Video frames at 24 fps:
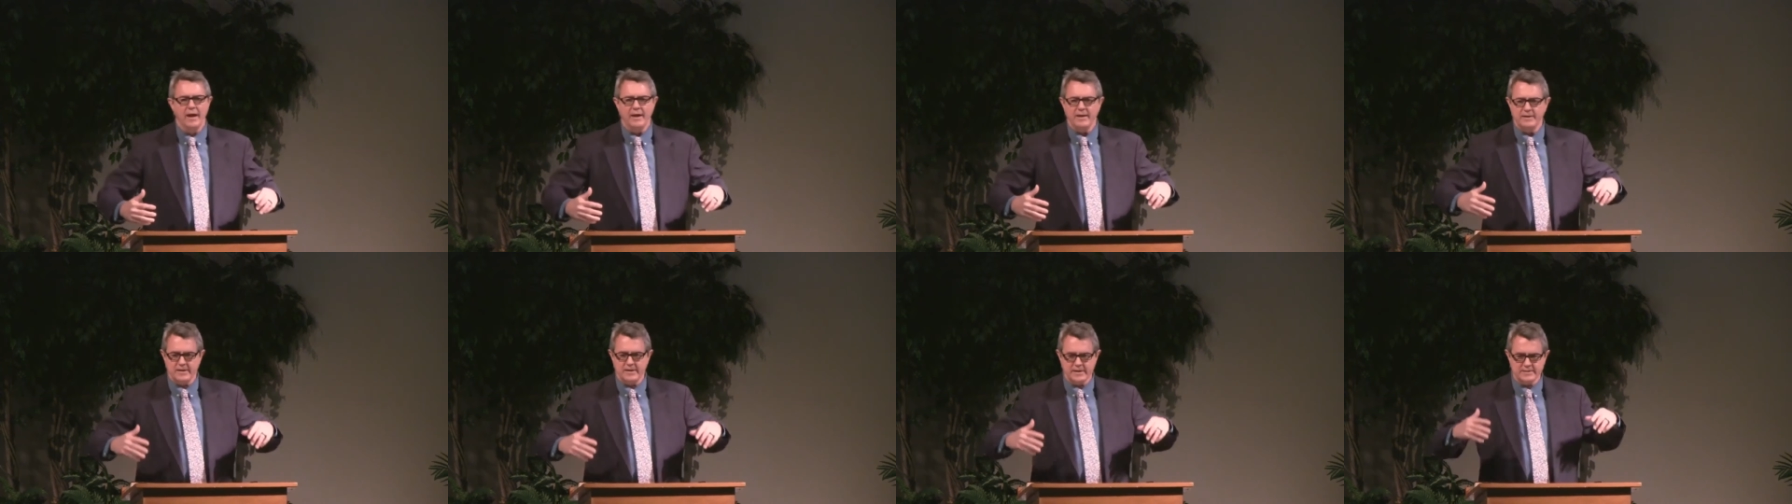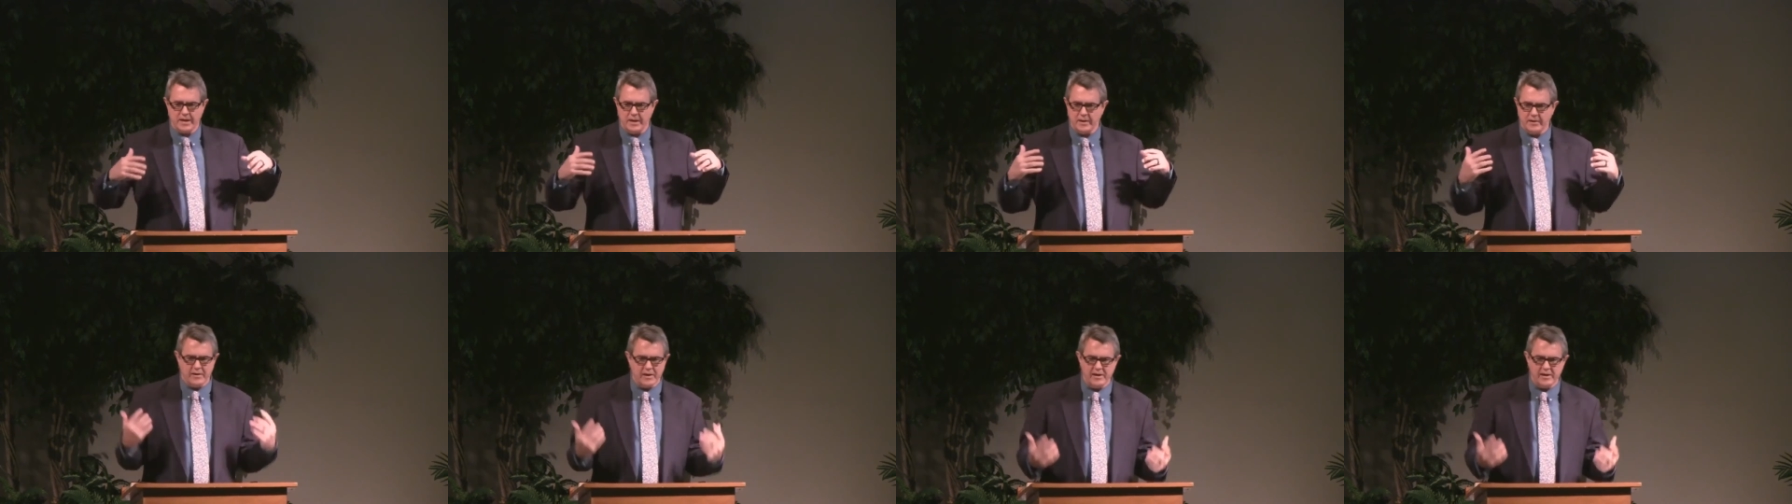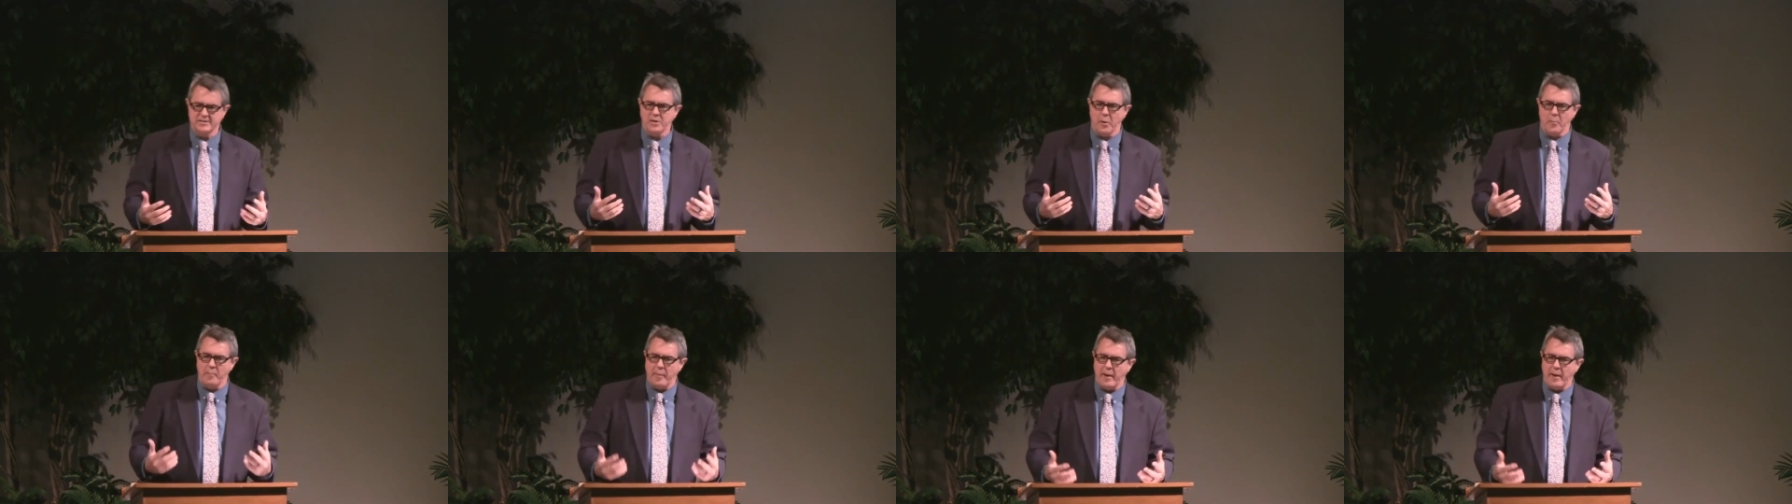just a
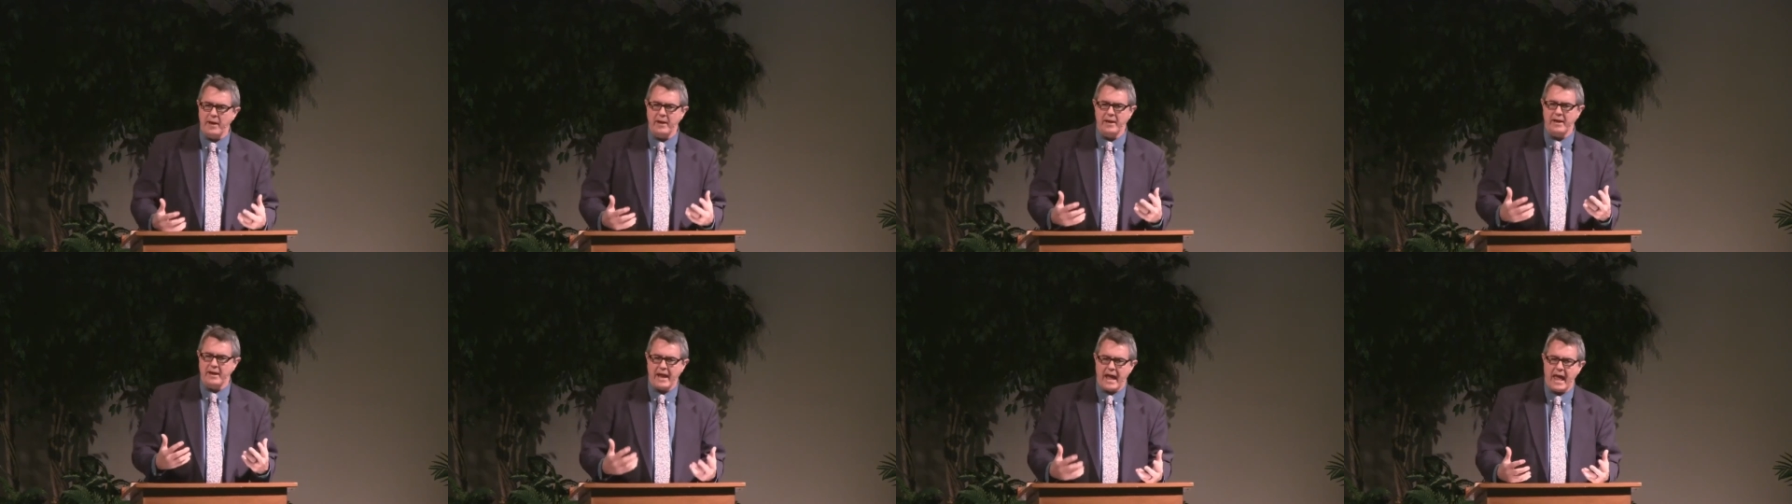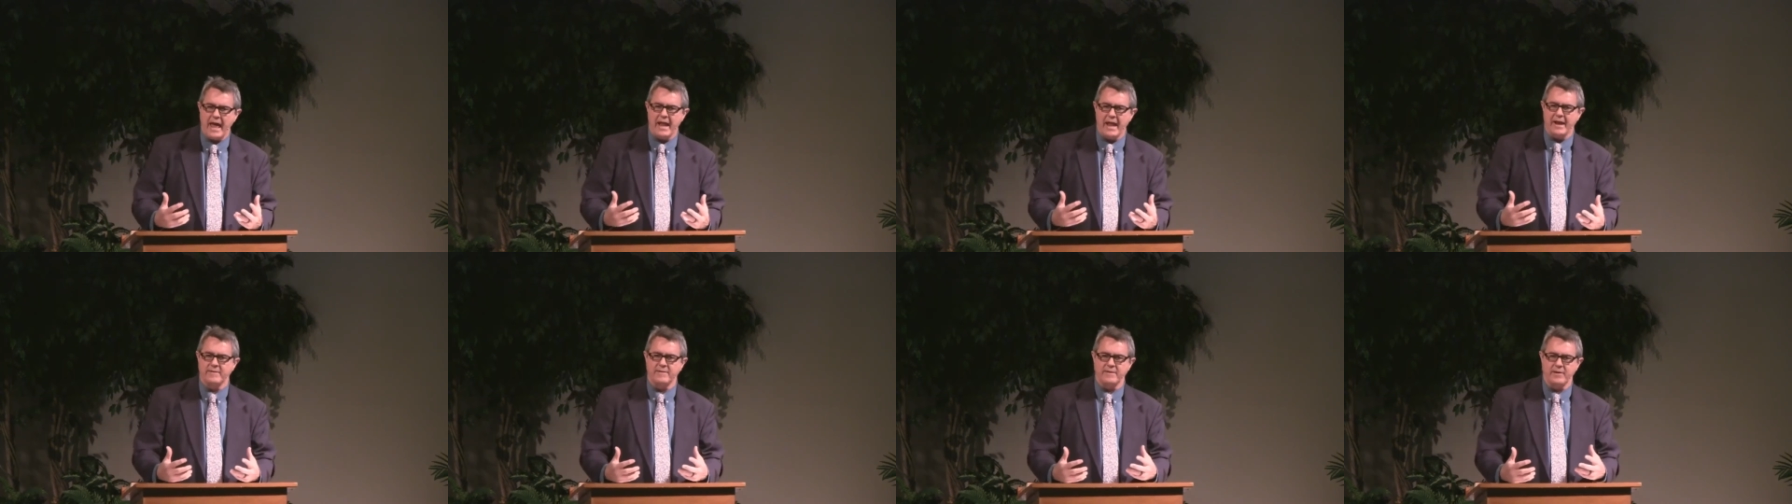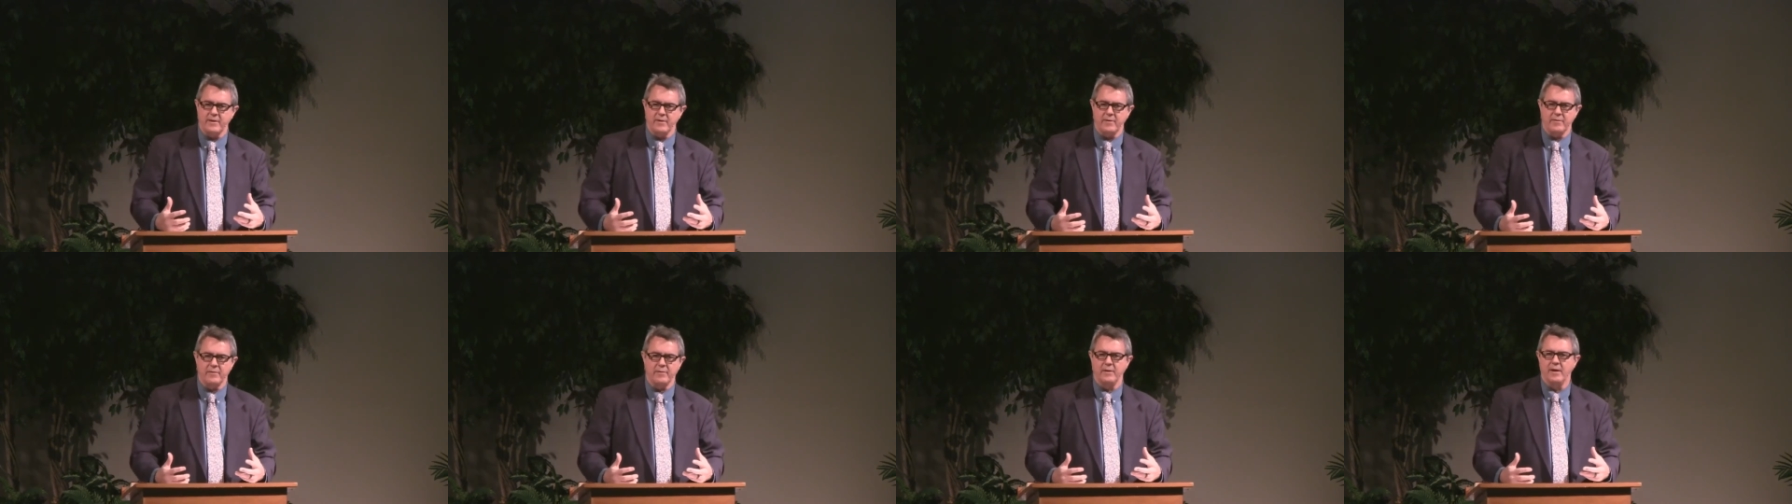disobedient
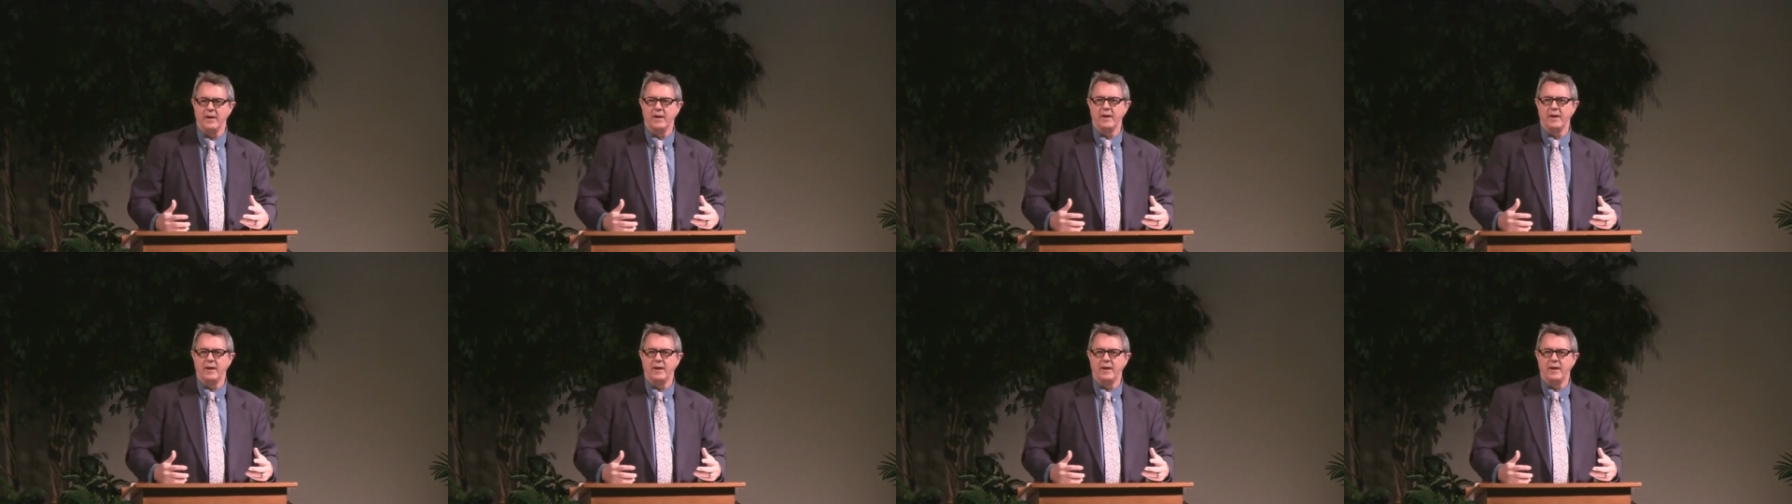attitude.